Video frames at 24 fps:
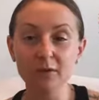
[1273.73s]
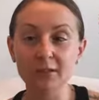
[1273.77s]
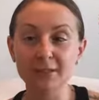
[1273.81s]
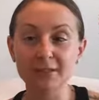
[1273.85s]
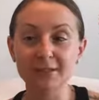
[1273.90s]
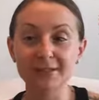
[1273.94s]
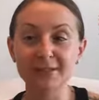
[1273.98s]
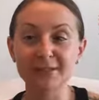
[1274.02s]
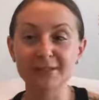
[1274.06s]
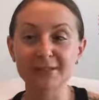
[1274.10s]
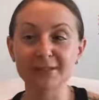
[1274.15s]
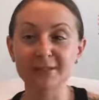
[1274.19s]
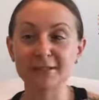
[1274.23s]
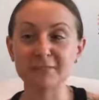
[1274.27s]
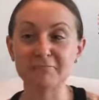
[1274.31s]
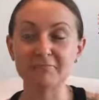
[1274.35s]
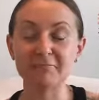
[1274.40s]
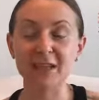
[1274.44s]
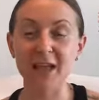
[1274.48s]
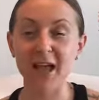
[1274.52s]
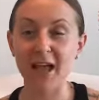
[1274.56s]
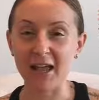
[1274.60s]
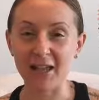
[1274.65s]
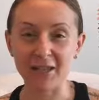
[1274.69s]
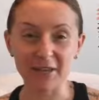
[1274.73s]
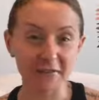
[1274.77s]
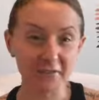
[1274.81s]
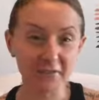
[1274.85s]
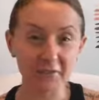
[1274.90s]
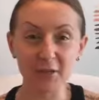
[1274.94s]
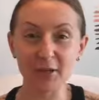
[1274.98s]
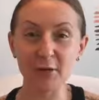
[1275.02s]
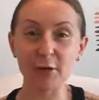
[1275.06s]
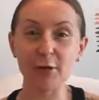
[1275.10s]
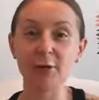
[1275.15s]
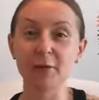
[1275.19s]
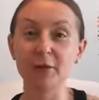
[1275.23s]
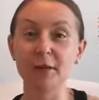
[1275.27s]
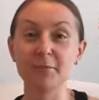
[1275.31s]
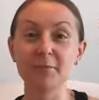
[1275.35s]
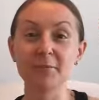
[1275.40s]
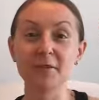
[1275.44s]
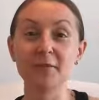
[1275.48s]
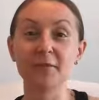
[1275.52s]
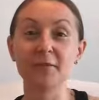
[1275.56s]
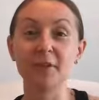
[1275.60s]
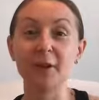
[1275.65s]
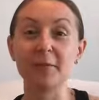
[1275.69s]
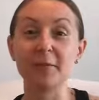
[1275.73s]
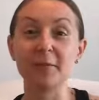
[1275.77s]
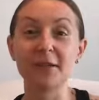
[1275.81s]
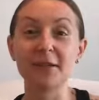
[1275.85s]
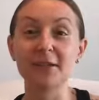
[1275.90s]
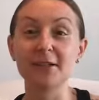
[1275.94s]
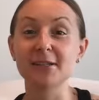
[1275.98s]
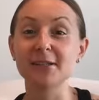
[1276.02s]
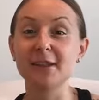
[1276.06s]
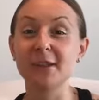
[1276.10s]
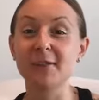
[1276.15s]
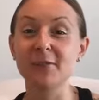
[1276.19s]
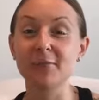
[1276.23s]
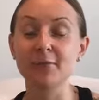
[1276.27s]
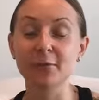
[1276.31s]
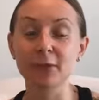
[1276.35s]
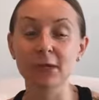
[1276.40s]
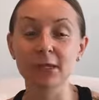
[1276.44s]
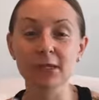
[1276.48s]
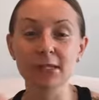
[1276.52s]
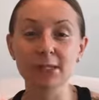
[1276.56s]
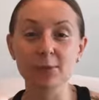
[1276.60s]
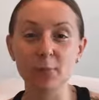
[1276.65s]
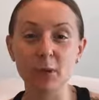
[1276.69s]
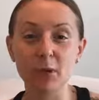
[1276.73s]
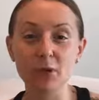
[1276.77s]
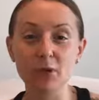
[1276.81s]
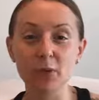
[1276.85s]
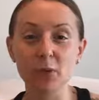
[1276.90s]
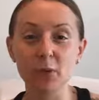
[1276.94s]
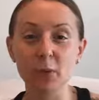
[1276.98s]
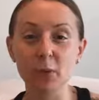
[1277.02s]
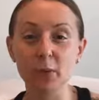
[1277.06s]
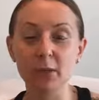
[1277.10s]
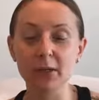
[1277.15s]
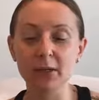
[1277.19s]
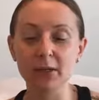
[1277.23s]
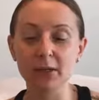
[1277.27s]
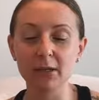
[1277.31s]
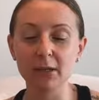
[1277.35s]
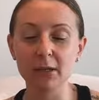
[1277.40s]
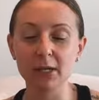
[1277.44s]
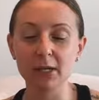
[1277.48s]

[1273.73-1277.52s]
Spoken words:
That's kind of like our claim to fame. It is a really special oil.